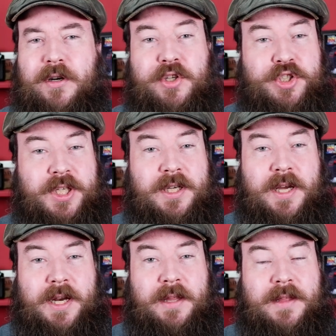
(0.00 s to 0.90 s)
Nishika
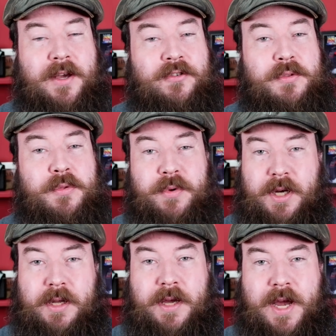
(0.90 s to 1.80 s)
N8000
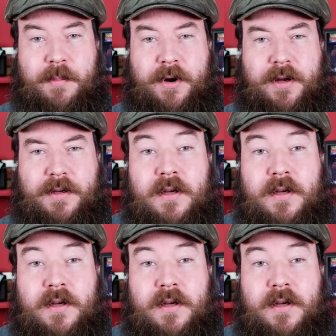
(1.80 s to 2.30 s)
3D camera.